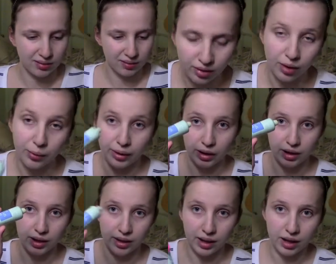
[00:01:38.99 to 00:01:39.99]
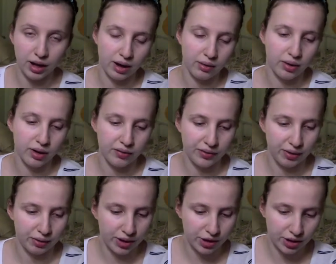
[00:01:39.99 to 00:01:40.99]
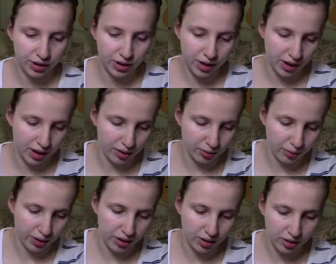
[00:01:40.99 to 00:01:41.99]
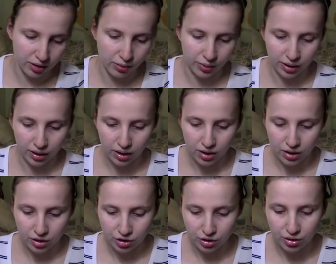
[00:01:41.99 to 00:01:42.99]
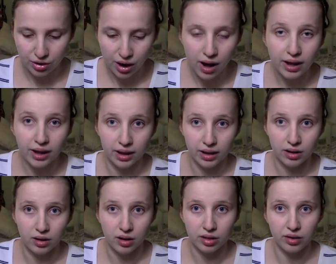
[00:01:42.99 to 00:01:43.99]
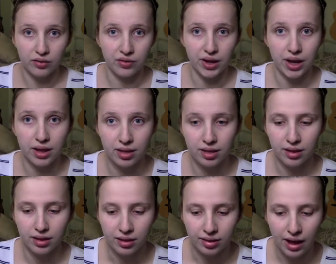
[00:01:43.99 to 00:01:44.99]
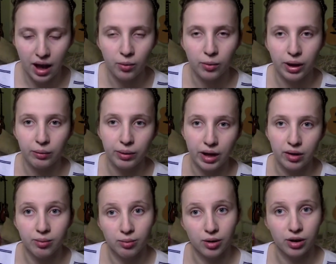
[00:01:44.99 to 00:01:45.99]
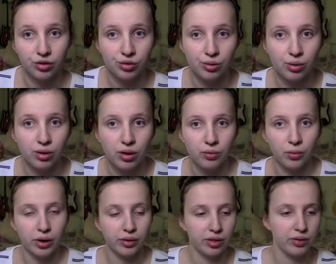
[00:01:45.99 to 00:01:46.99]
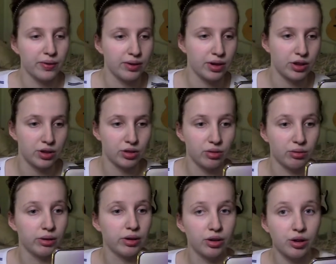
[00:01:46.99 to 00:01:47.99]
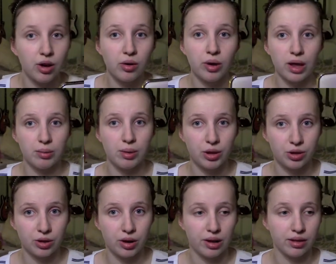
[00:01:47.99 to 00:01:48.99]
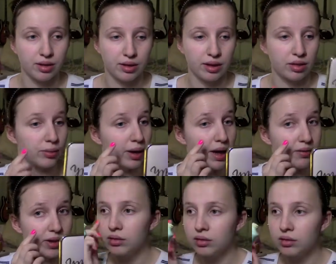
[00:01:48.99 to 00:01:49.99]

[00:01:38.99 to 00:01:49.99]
So we're going to take our foundation and we are going to dot it on the face. That way we have more control of where this foundation is going to go and make sure it doesn't get too heavy.